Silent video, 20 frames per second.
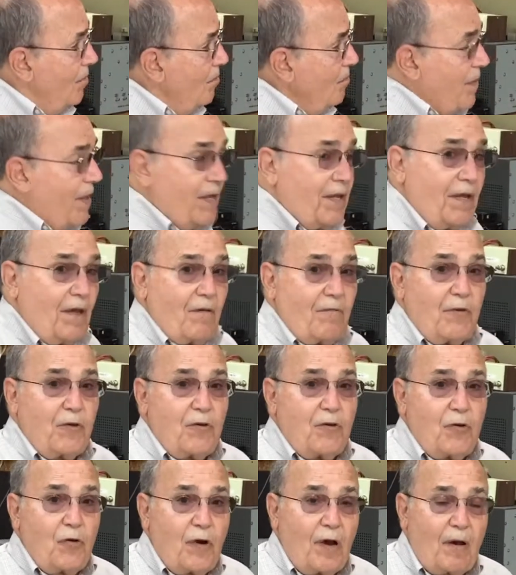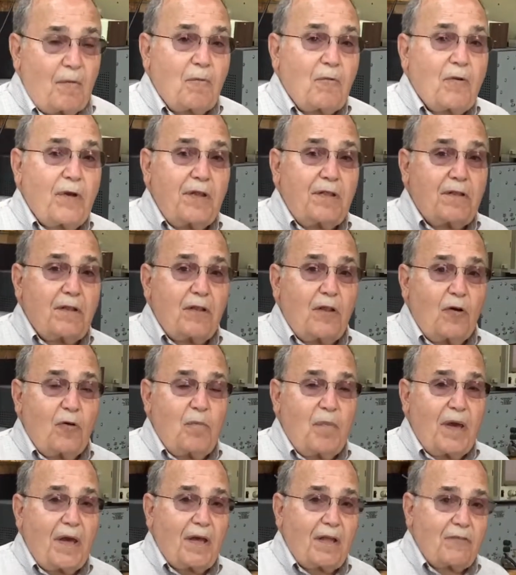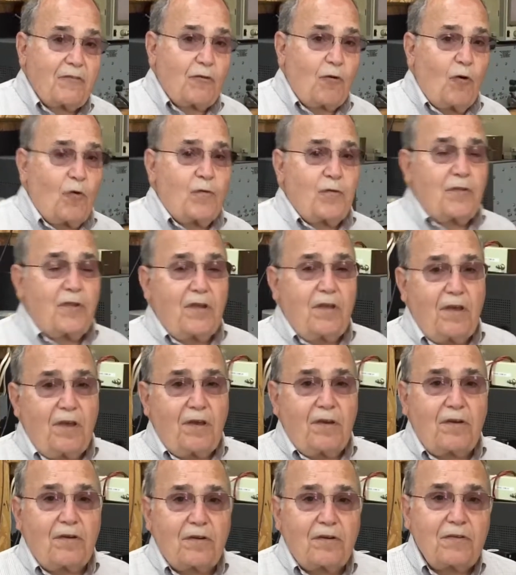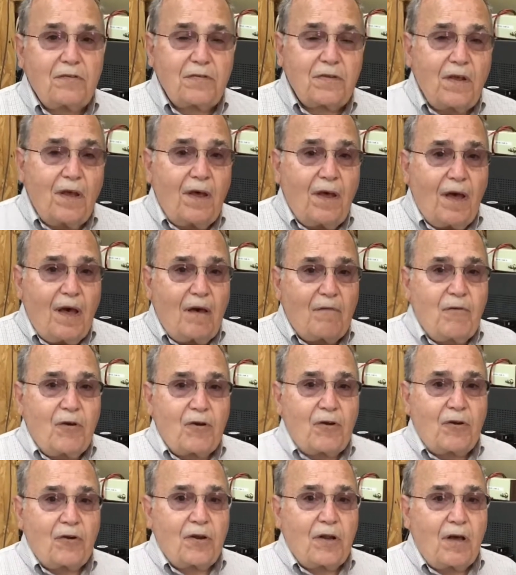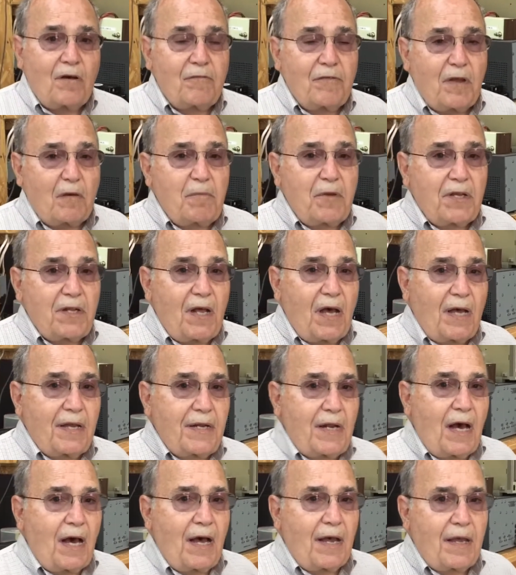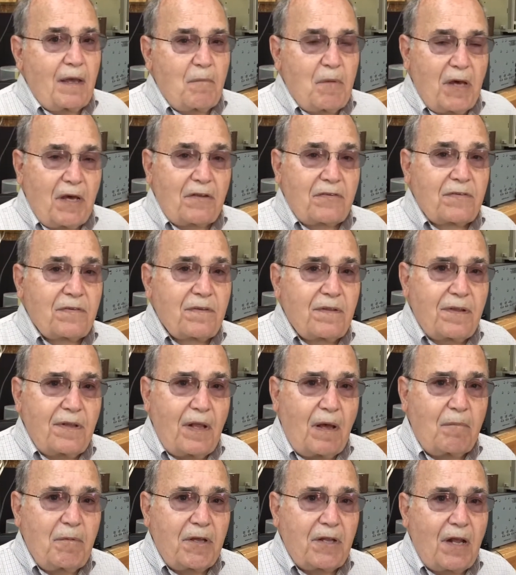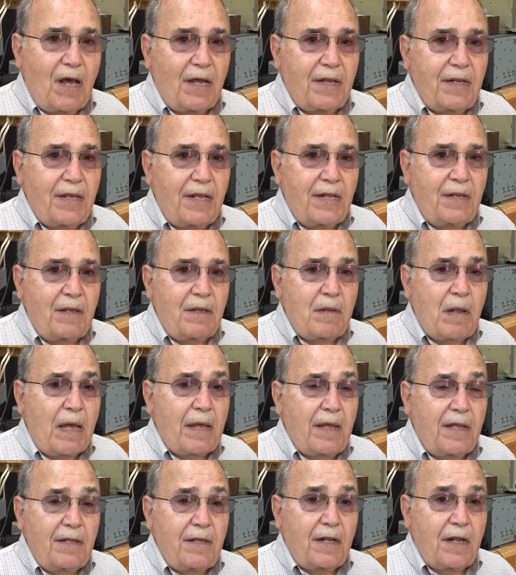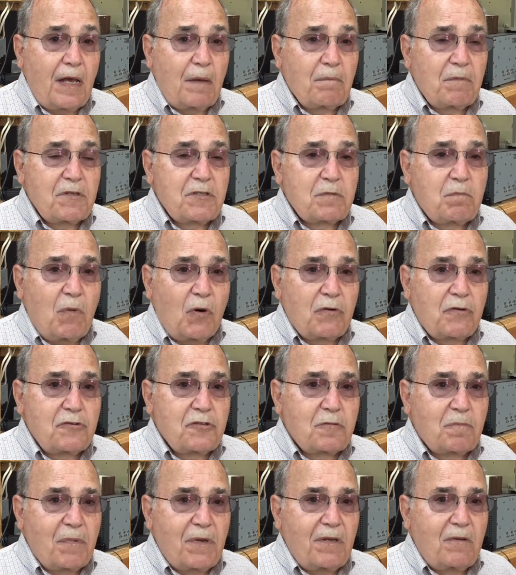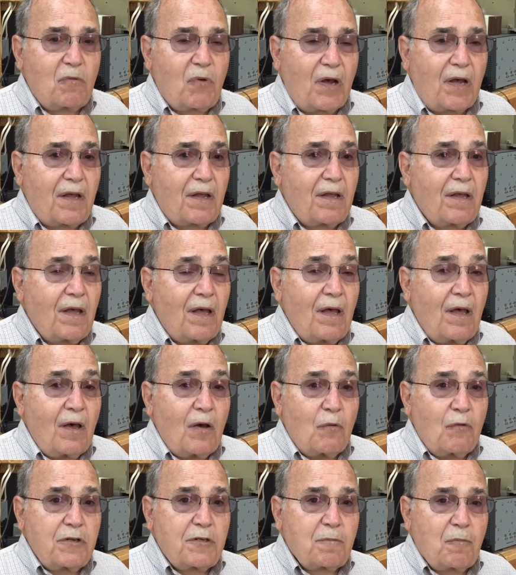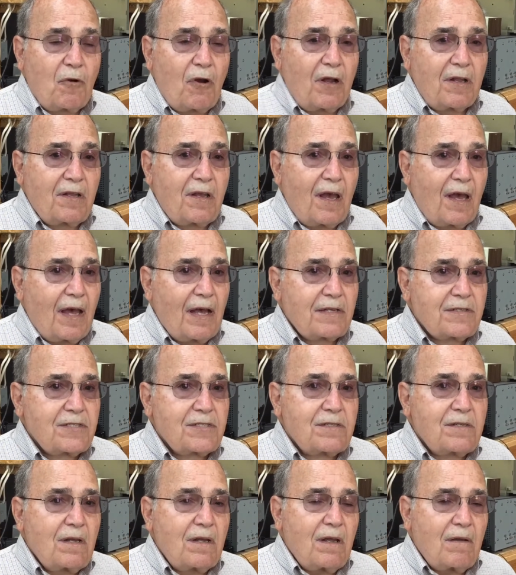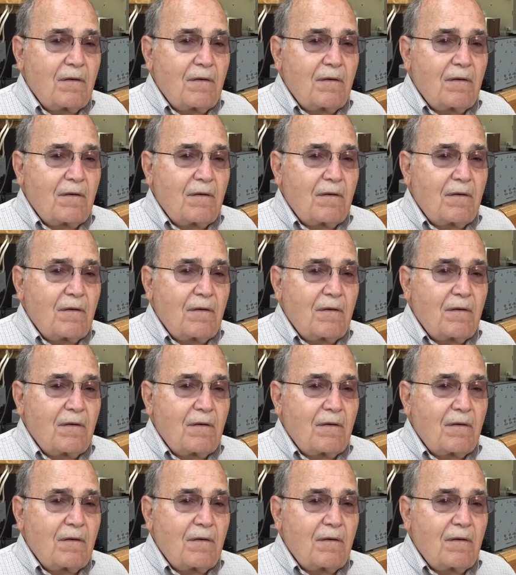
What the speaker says: Many of you who operate the low bands over the years have heard of W9IMS, the W9 Indianapolis Motor Speedway, which broadcasts